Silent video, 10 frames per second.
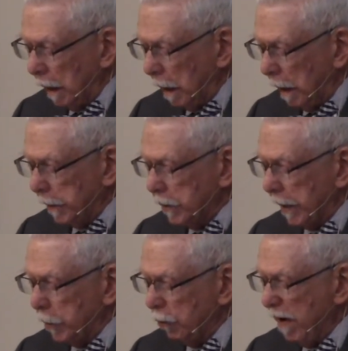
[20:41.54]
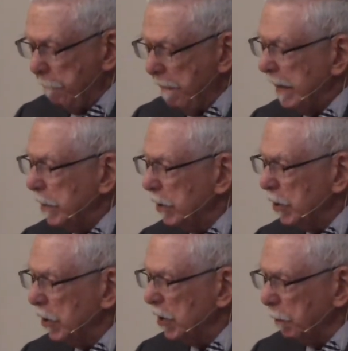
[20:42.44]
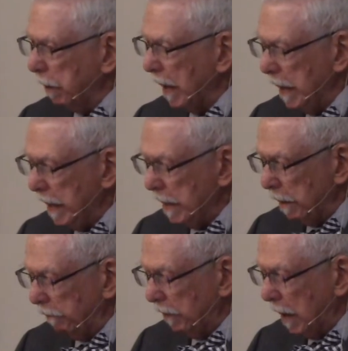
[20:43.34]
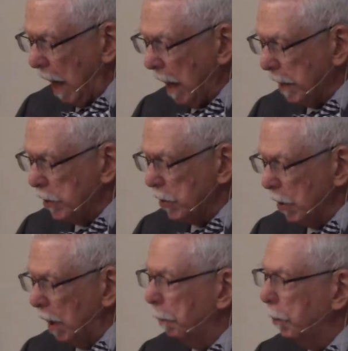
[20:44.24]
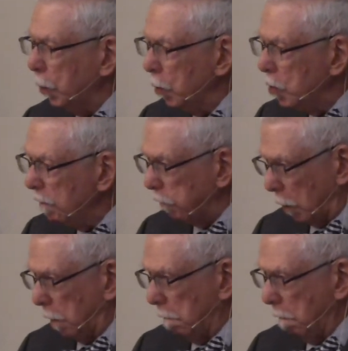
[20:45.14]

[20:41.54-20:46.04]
It's a tremendous display of God's approval